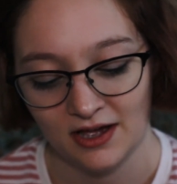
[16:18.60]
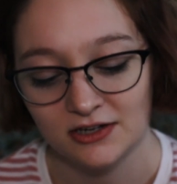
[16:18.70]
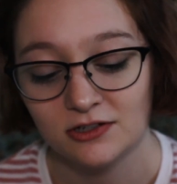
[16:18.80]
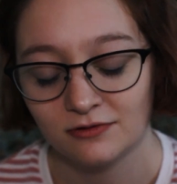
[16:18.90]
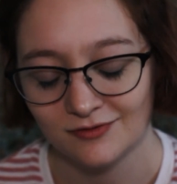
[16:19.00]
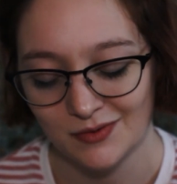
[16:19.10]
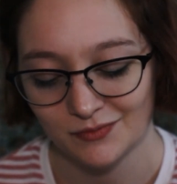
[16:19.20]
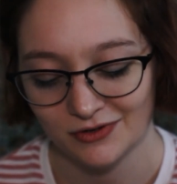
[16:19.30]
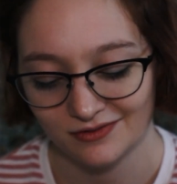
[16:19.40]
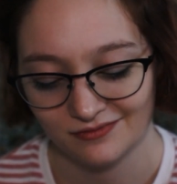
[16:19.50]
I do
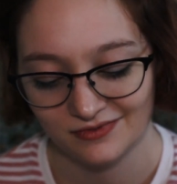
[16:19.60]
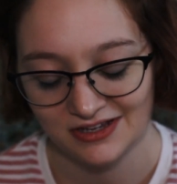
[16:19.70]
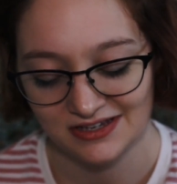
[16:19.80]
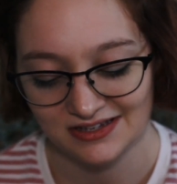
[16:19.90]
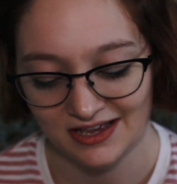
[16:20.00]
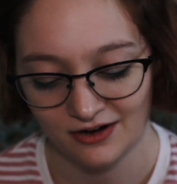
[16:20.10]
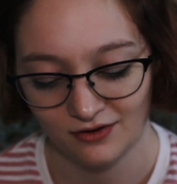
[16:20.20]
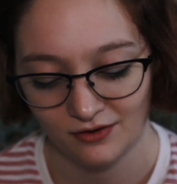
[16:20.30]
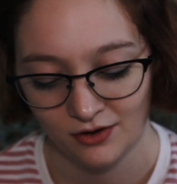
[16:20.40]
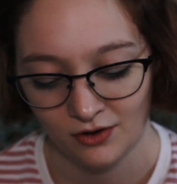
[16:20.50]
remember, he said,